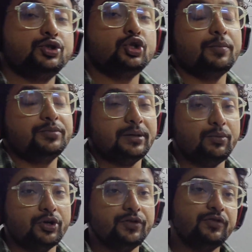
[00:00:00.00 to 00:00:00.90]
stop the
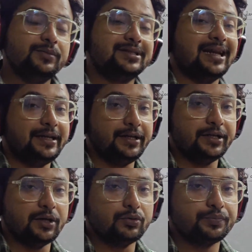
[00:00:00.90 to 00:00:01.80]
body from
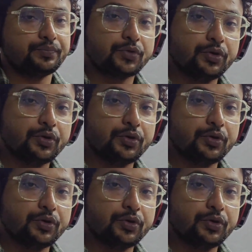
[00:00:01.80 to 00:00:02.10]
sliding down.